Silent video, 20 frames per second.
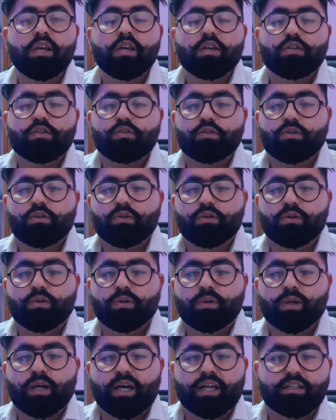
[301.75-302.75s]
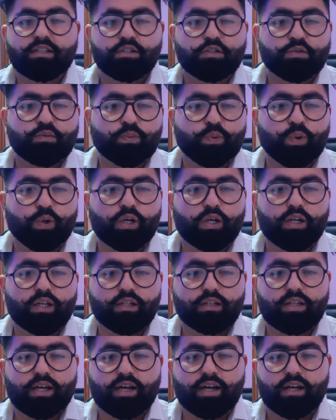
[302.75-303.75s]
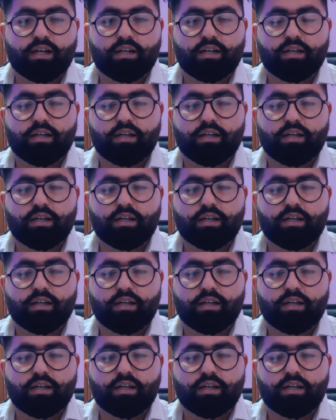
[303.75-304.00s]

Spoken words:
So I just want that